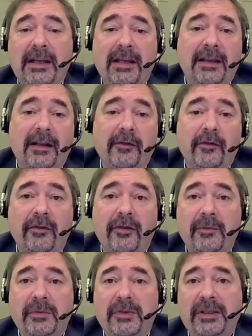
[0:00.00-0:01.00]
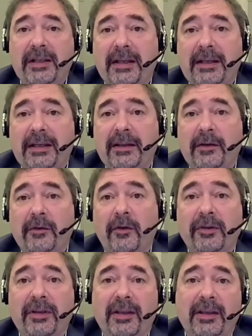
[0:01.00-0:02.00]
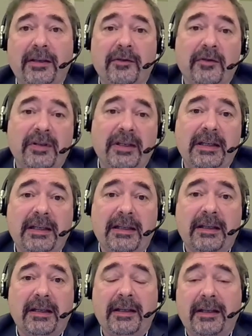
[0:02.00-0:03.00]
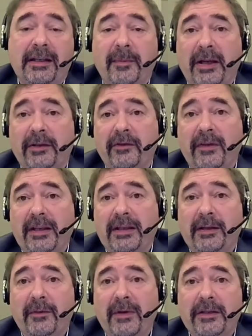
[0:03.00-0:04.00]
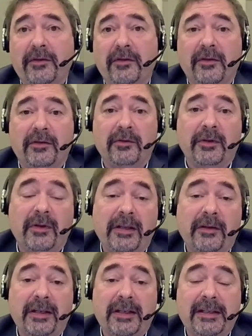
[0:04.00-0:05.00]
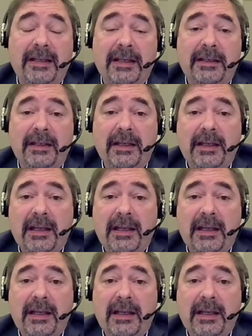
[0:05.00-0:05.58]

the algorithms deciding the content that you're seeing and the like are part of that equation to a greater extent.